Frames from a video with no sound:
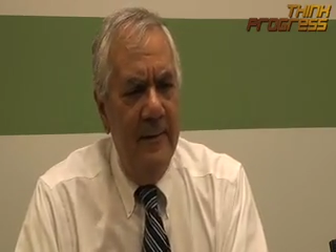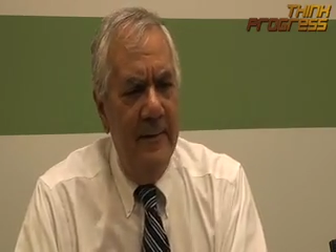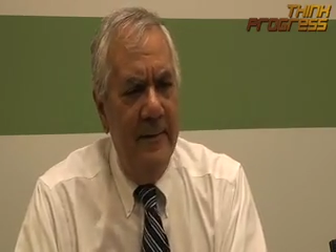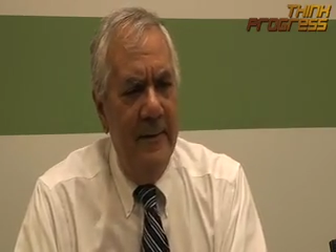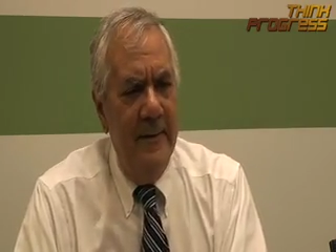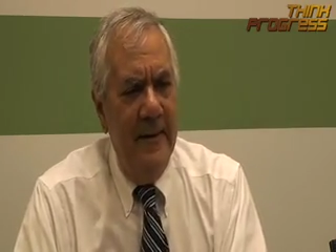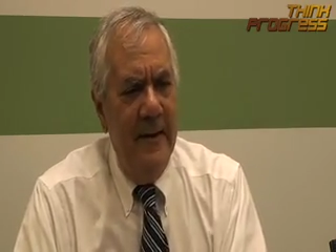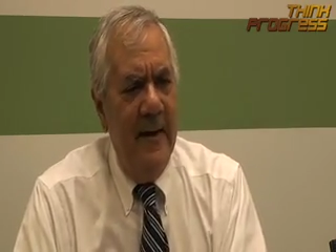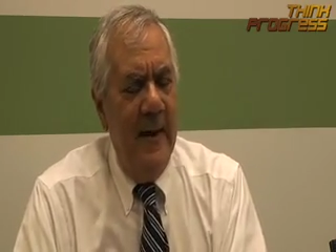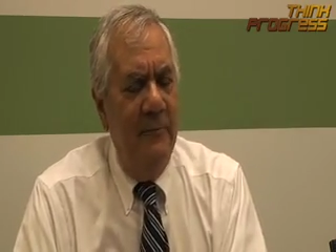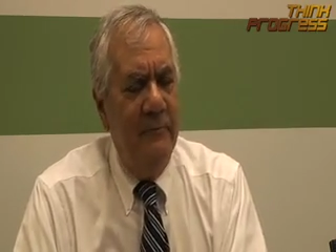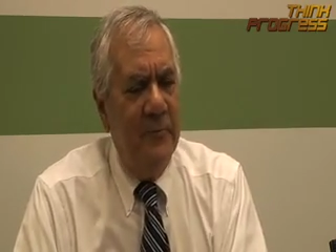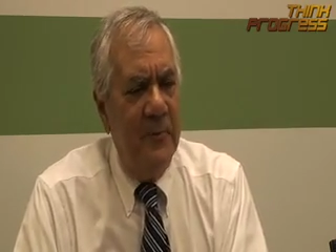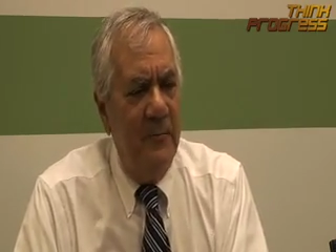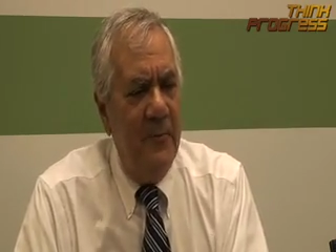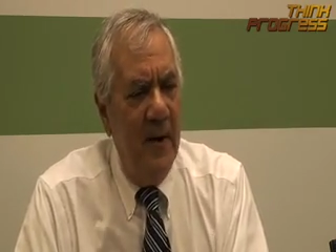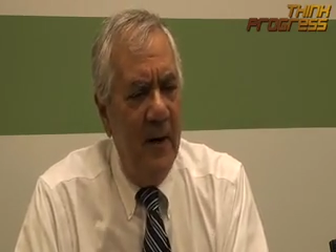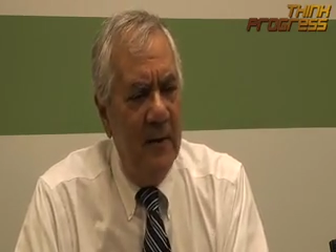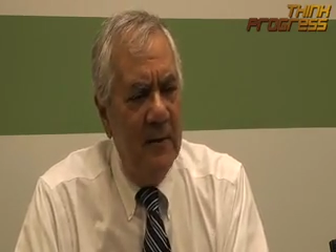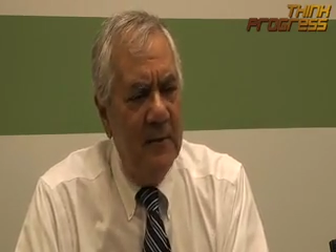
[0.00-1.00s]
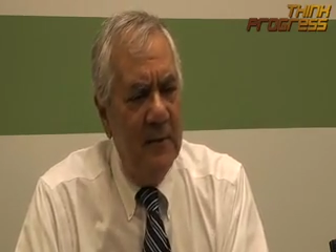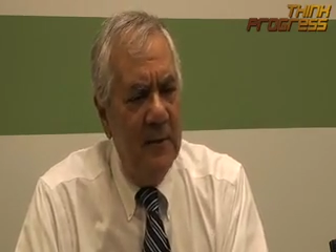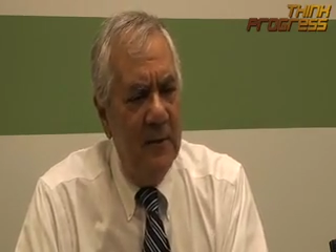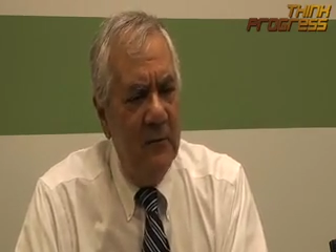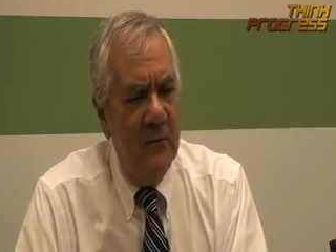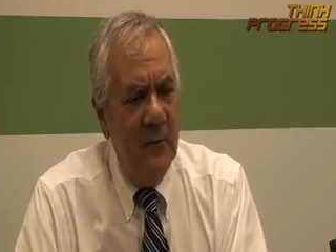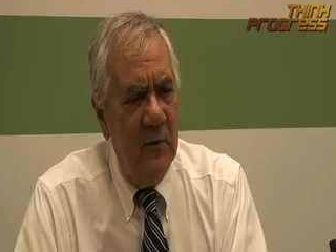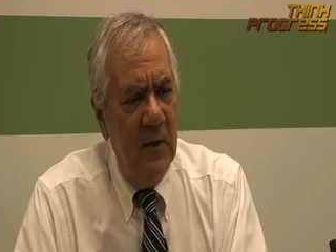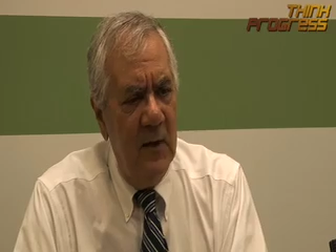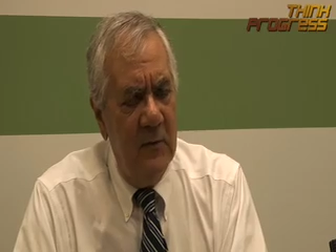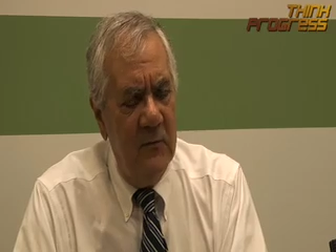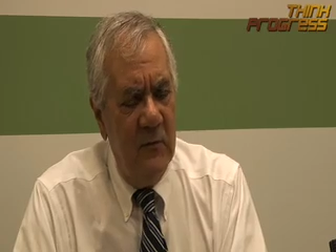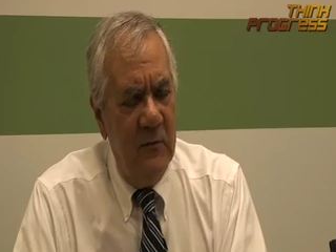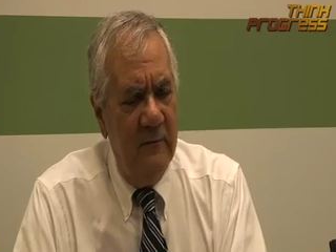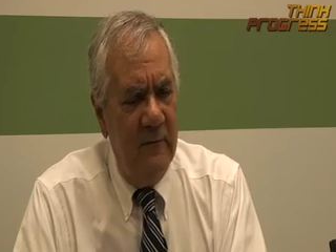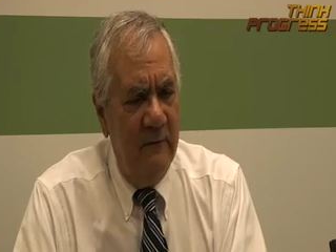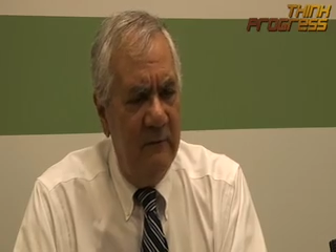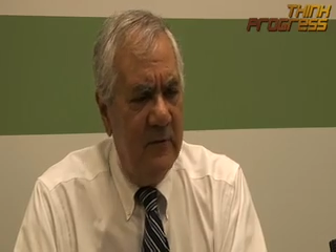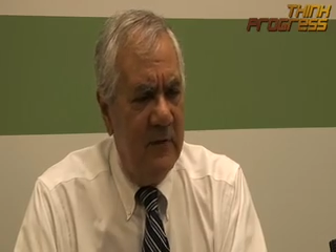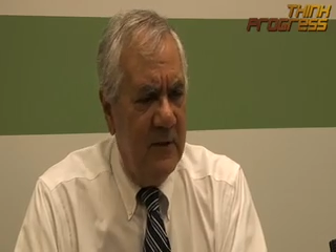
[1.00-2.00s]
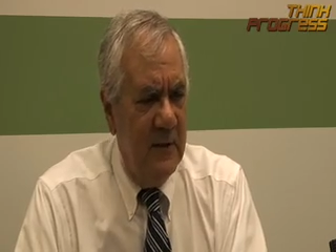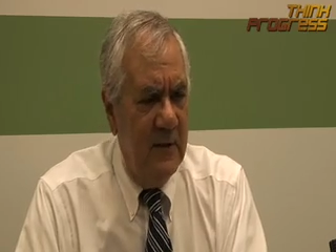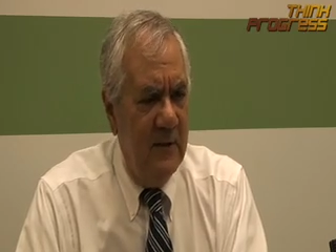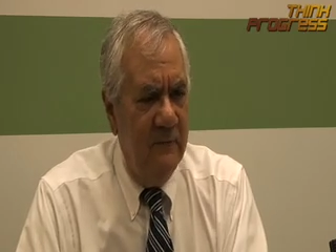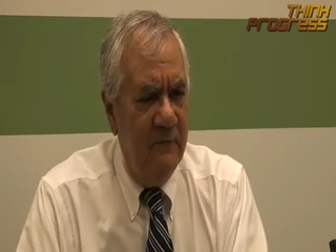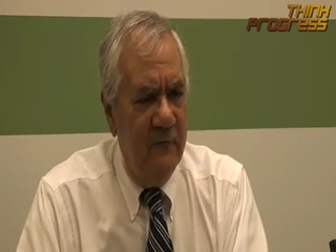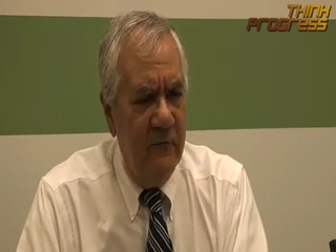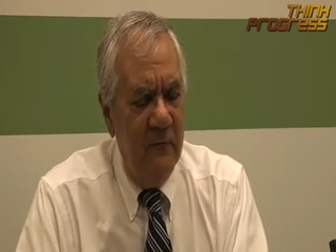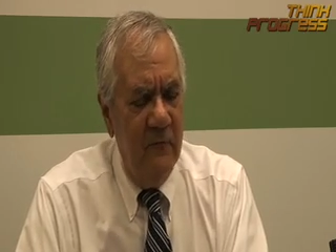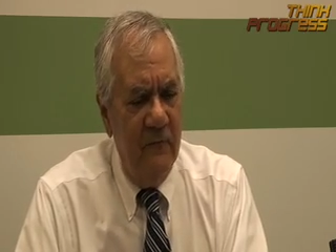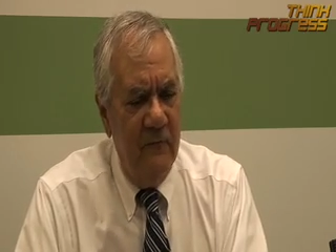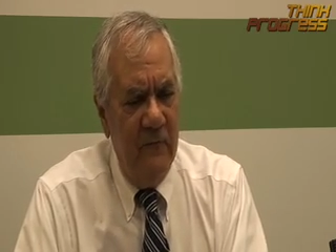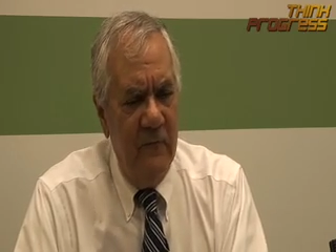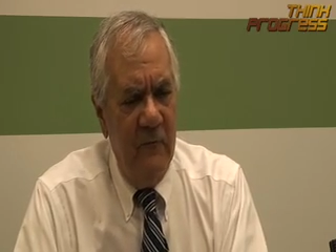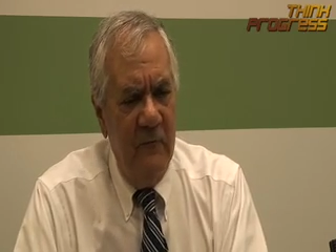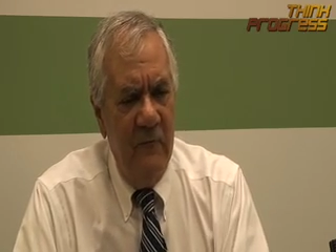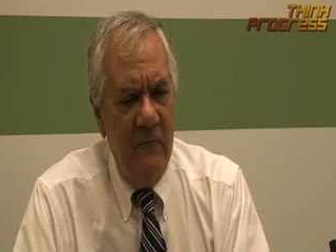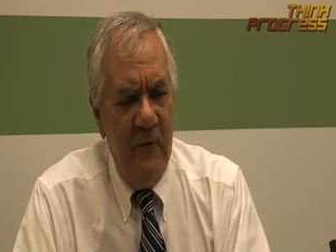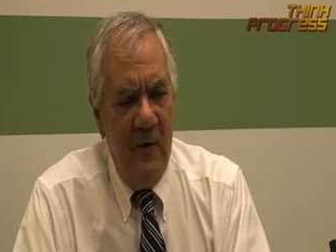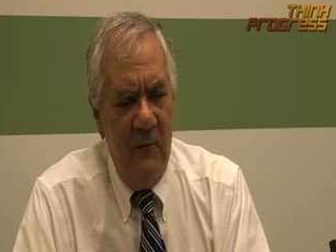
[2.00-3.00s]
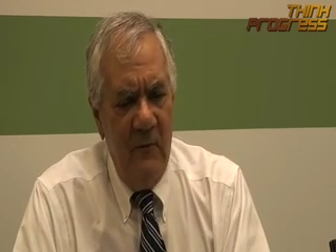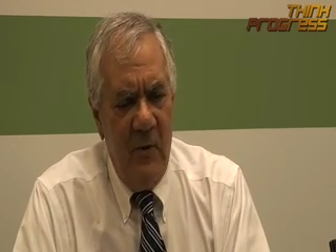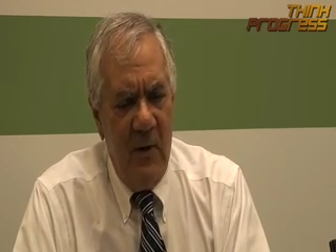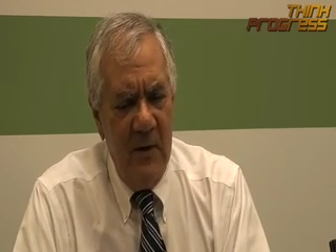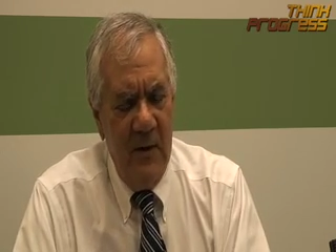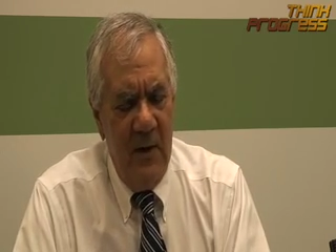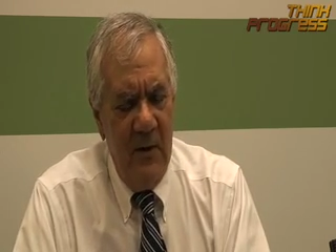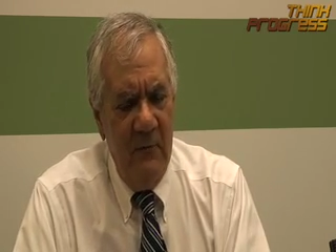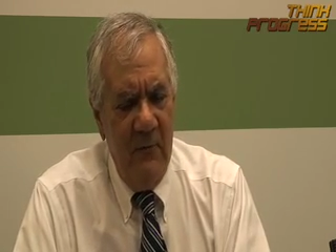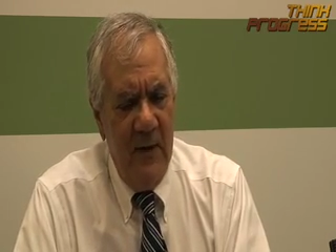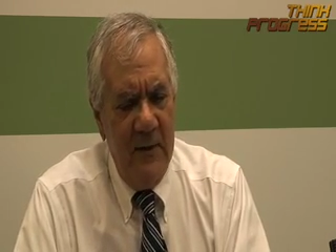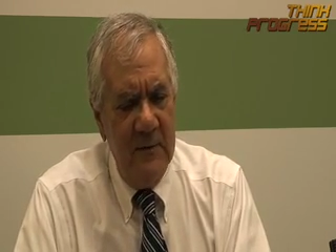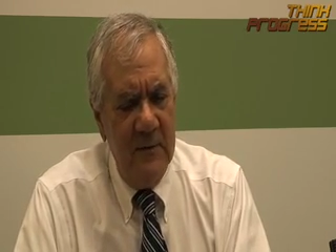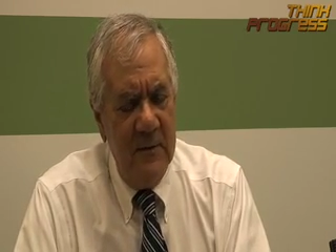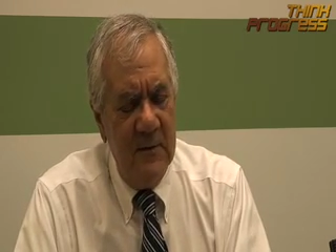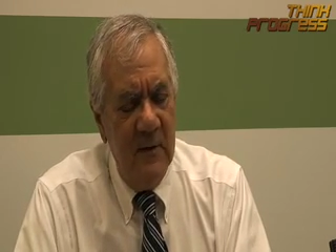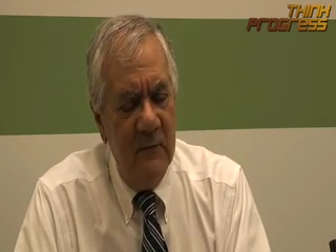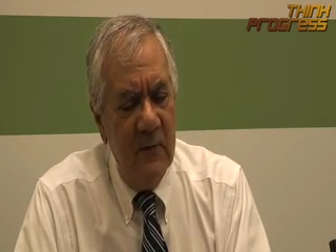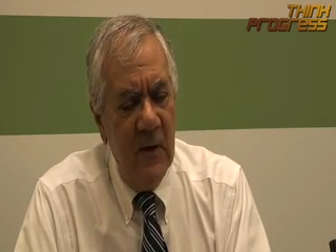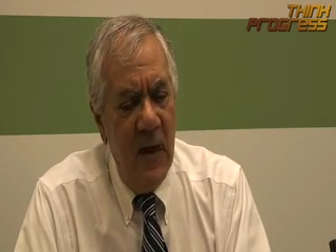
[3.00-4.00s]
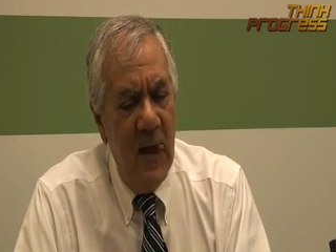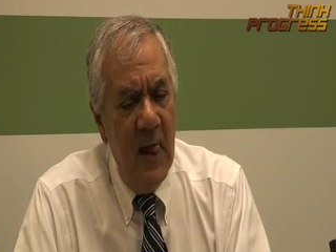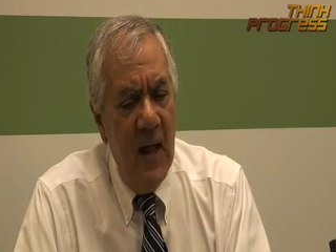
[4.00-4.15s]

inept a policy as we've ever seen, for among other adjectives.